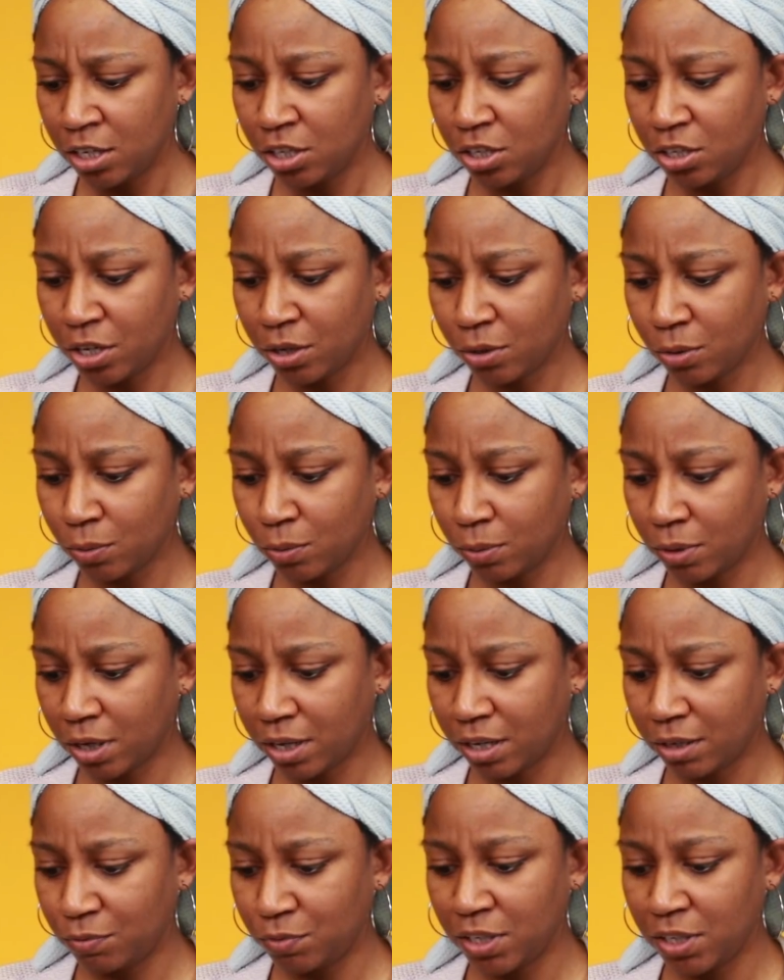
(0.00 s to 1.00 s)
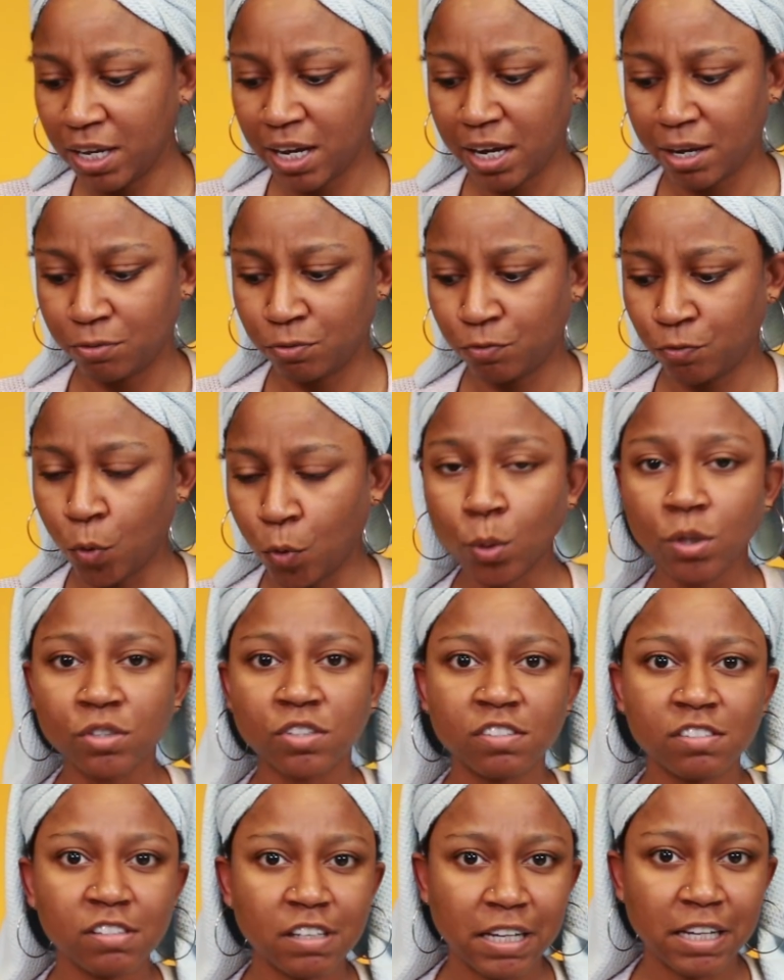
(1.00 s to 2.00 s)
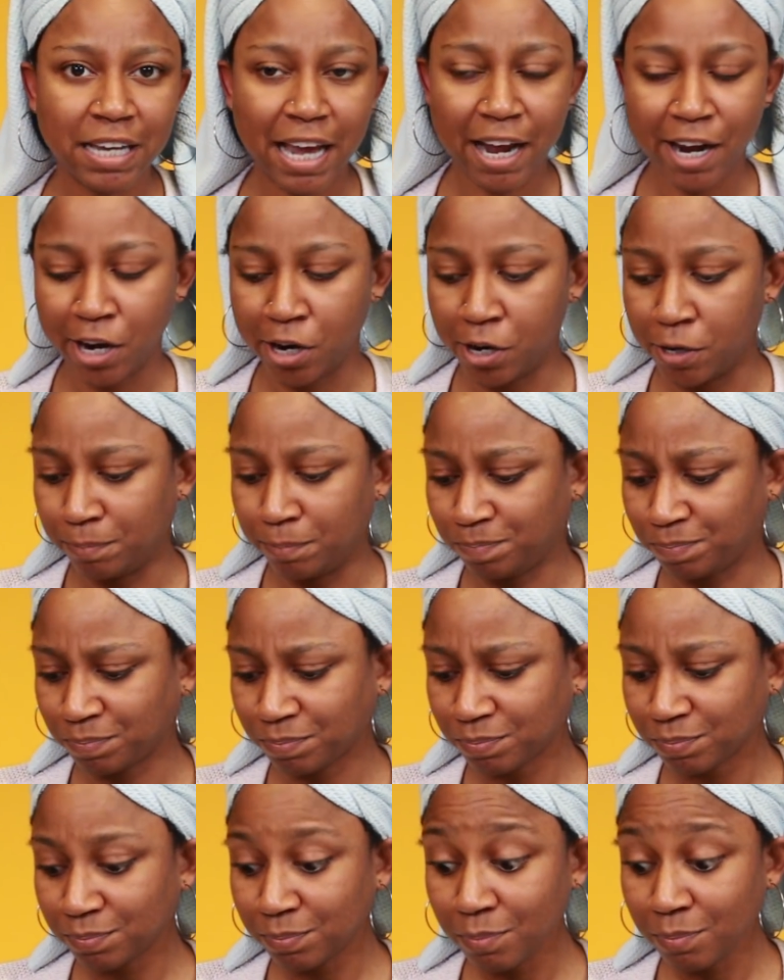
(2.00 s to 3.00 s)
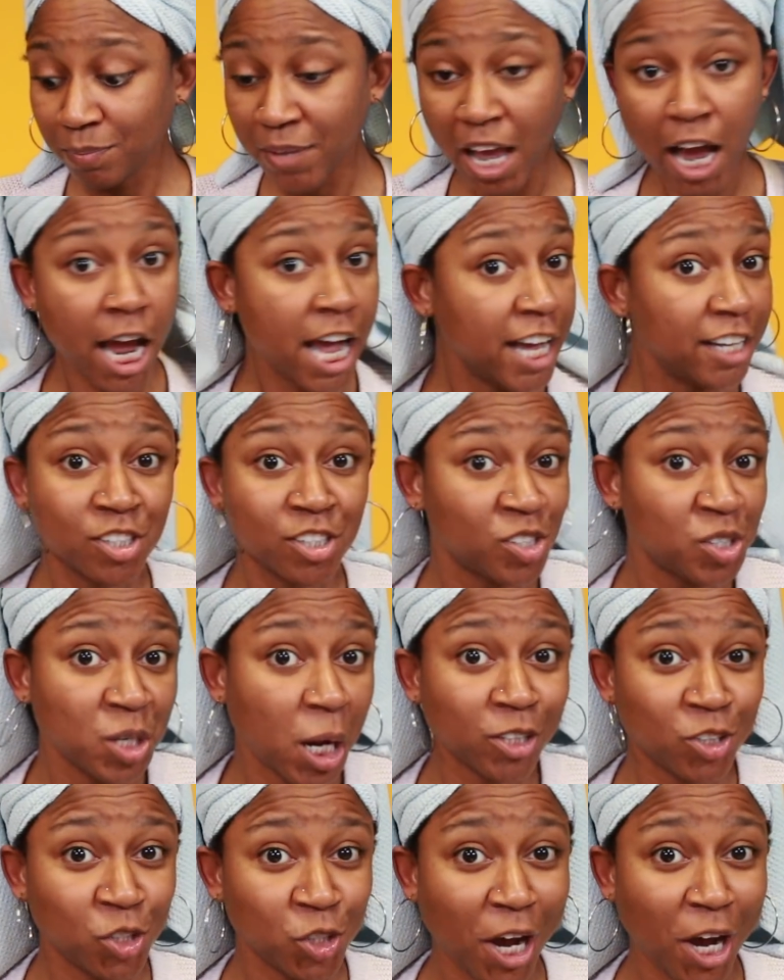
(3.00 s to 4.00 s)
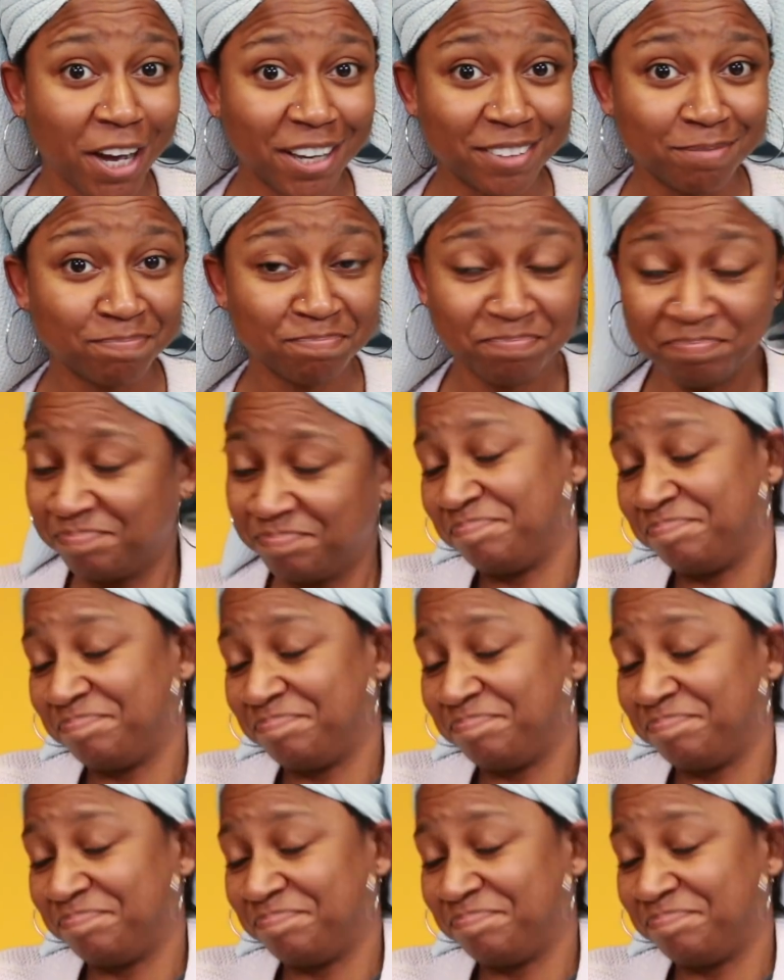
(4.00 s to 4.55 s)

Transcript: you know, if you have 4C hair, it does not shine.